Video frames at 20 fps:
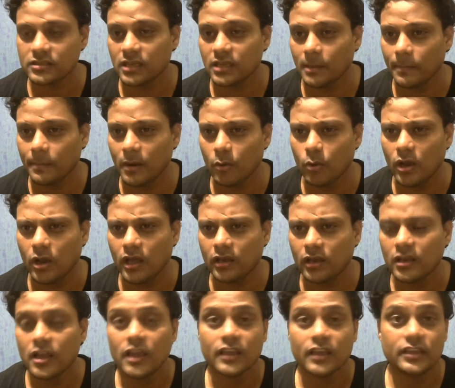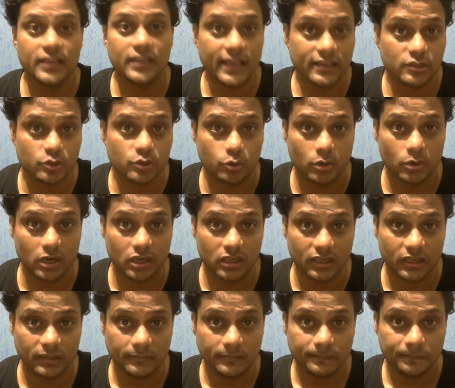Number 1, yes, you
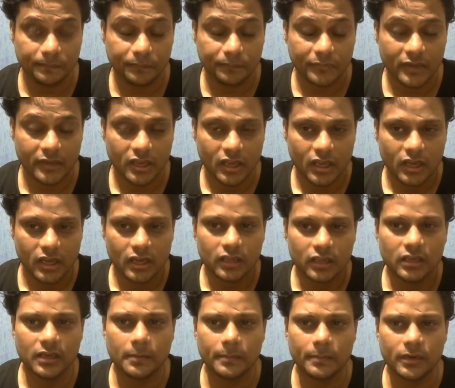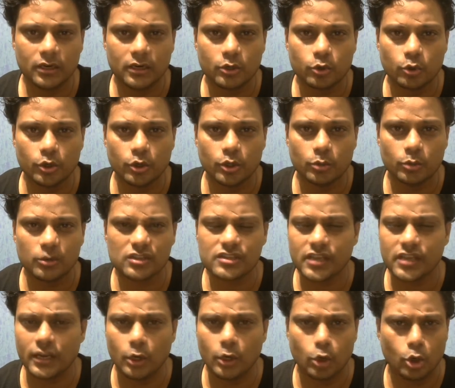agree. Number 2, you would
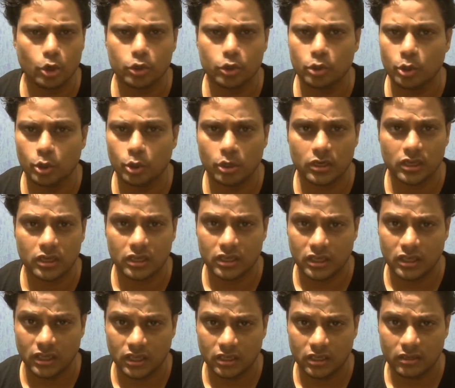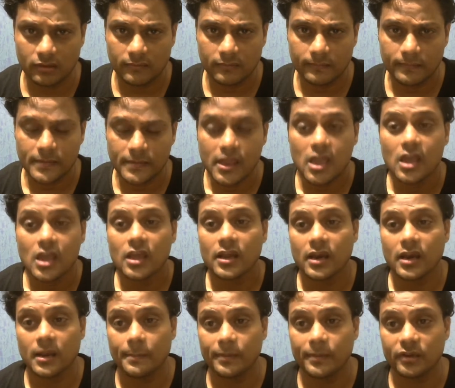say no, you don't agree.
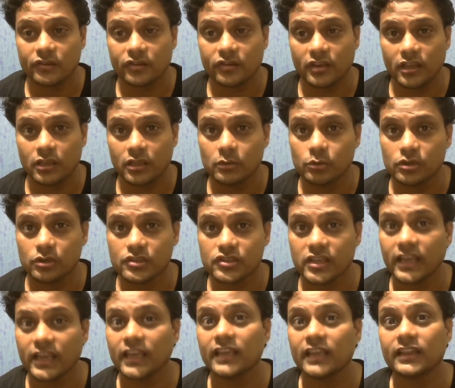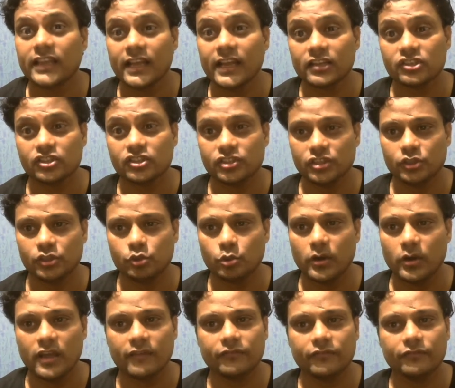Number 3, you would say that she
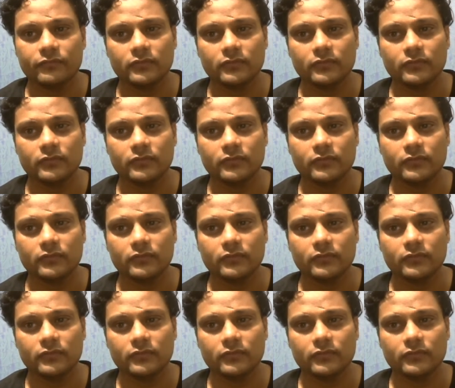should have